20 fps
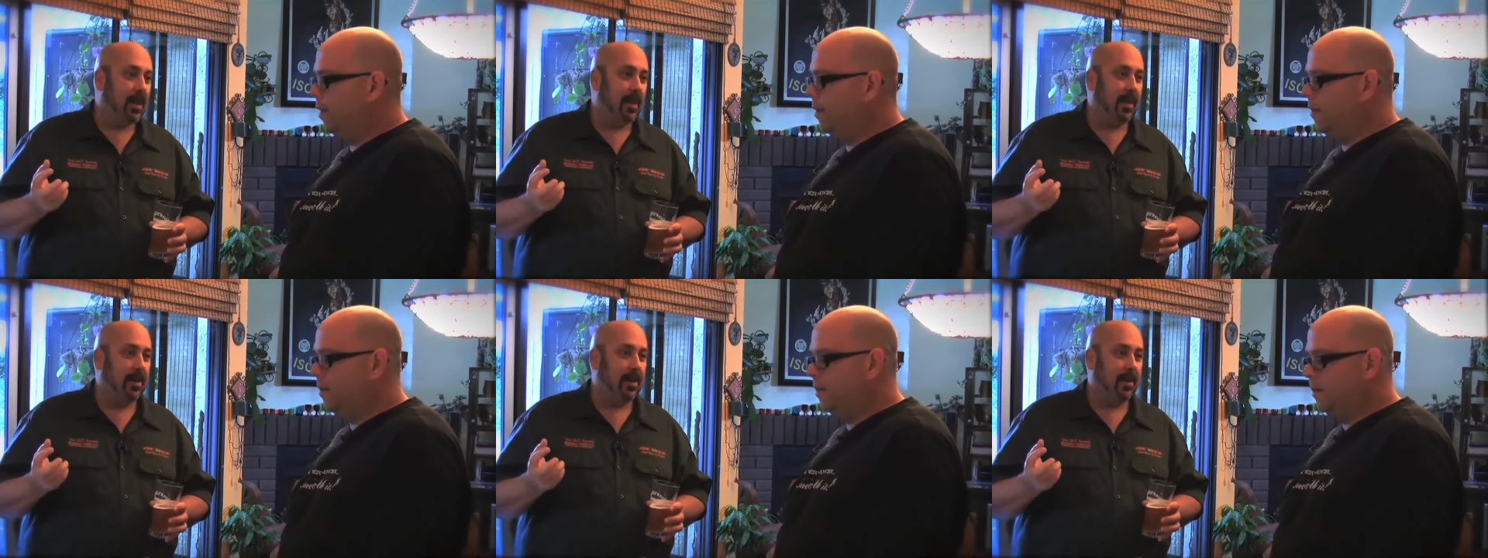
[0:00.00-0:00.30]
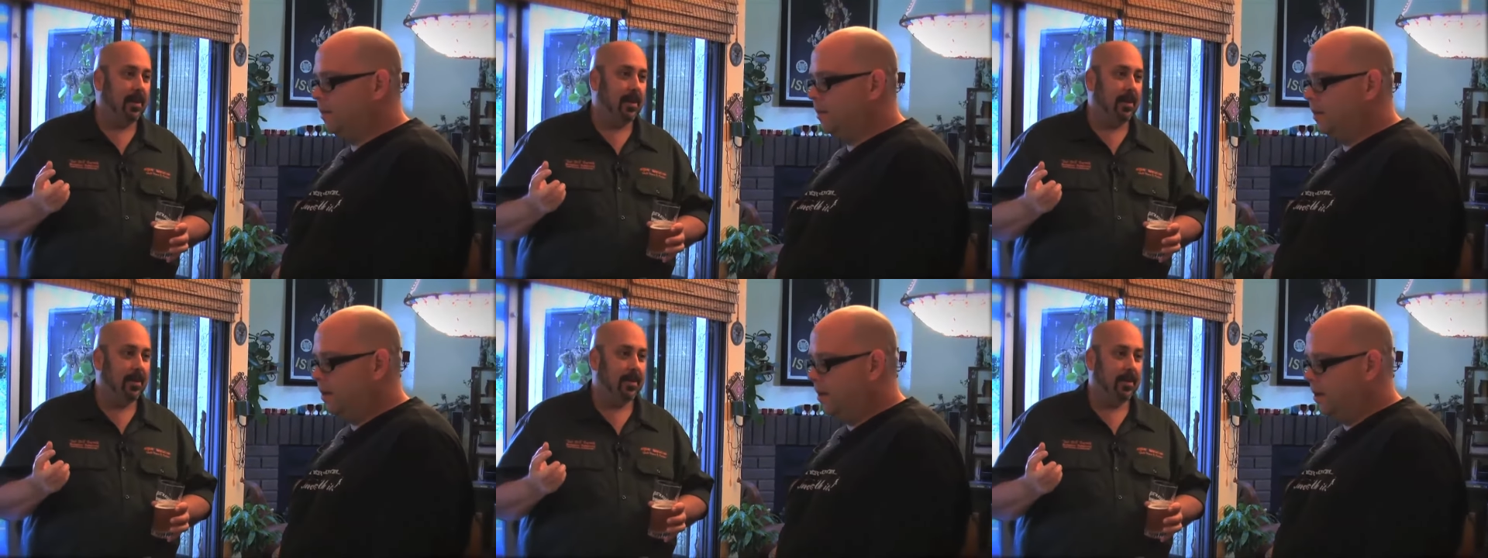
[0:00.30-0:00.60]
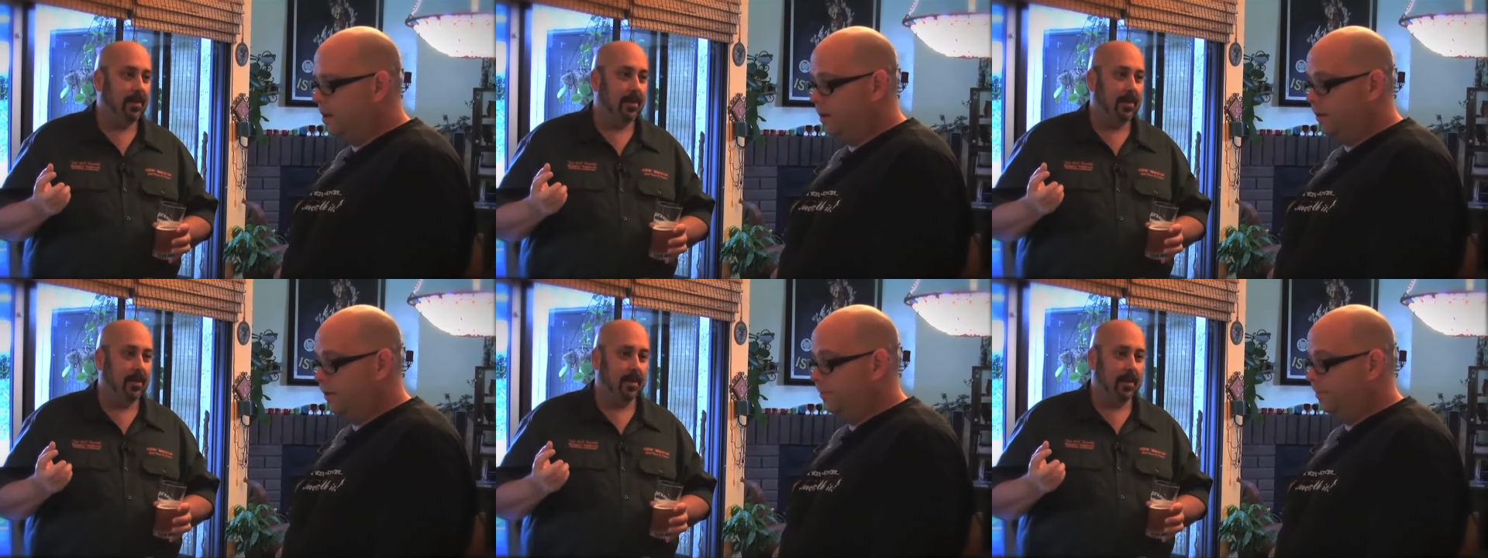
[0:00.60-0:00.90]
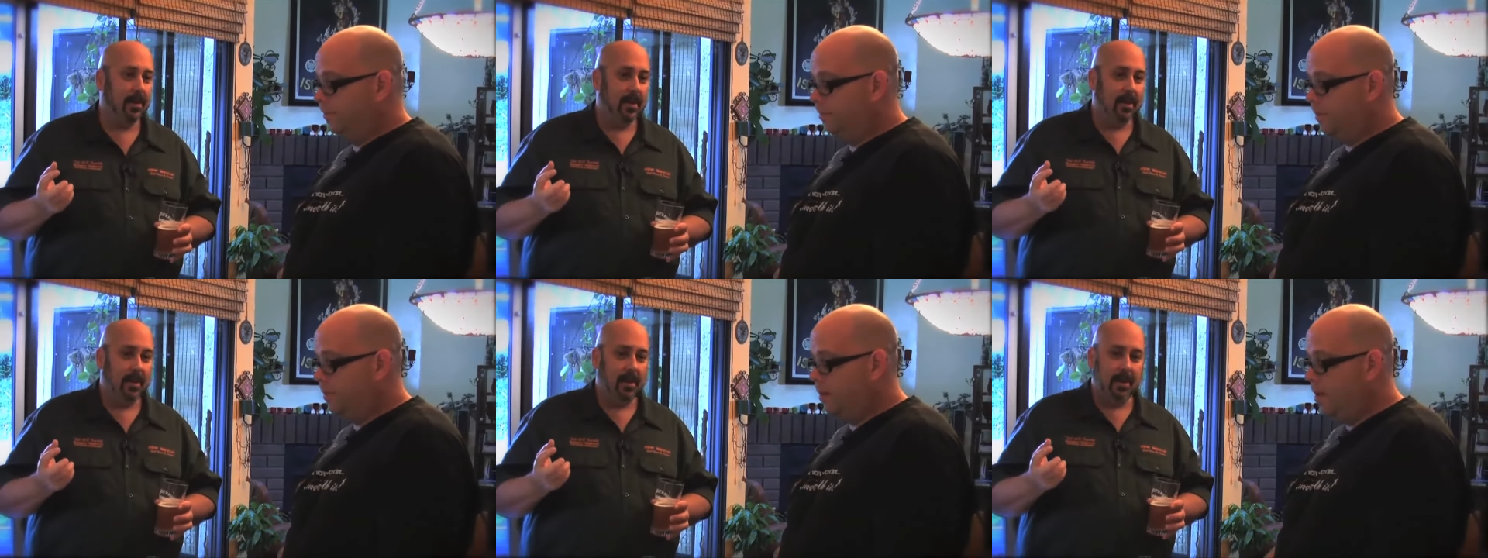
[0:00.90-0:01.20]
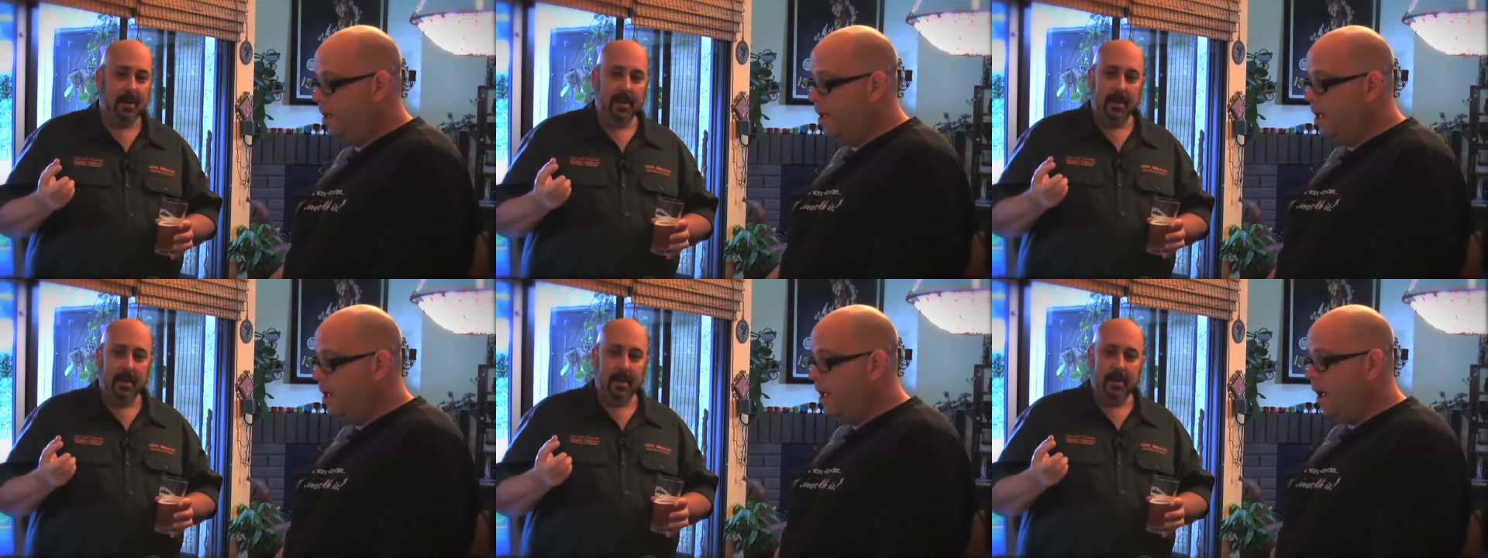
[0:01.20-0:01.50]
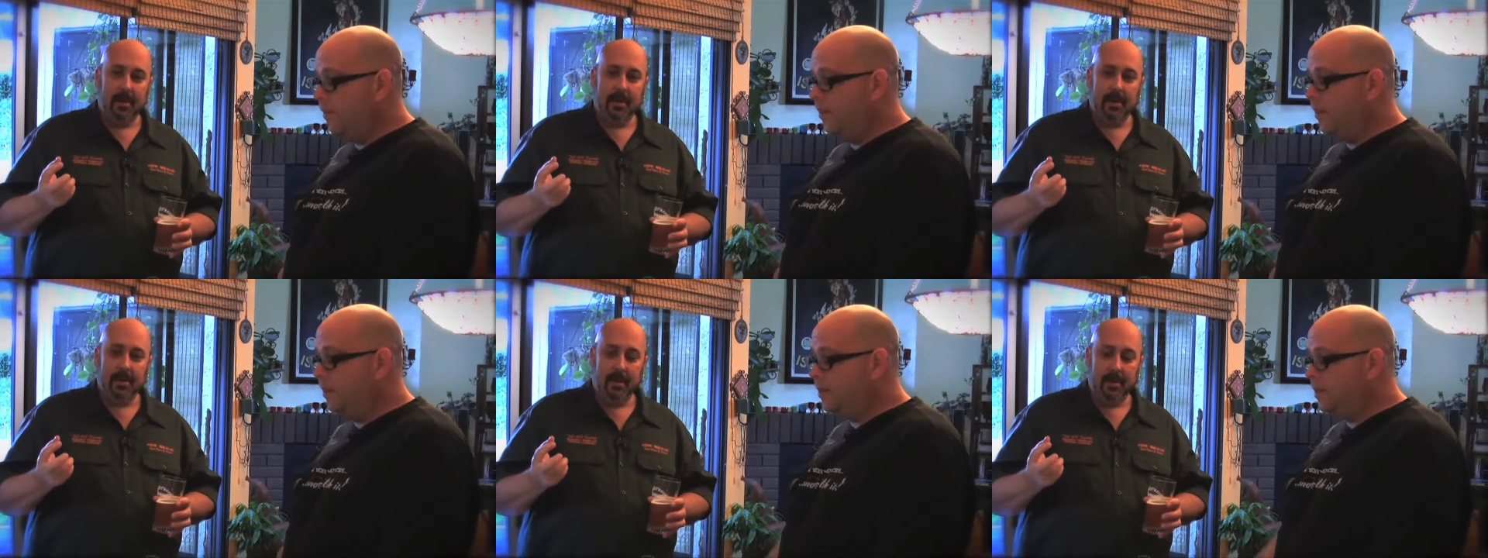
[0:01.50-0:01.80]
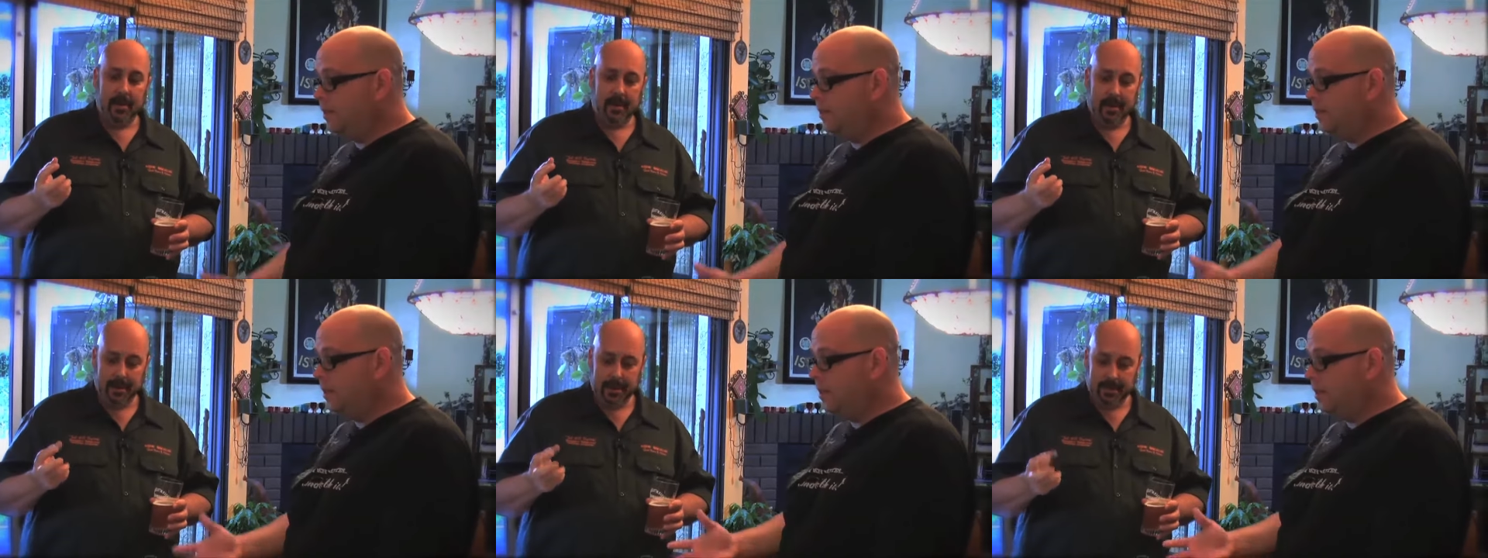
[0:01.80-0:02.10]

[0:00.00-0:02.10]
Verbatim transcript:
Speaker 1: that just, oh. And this is,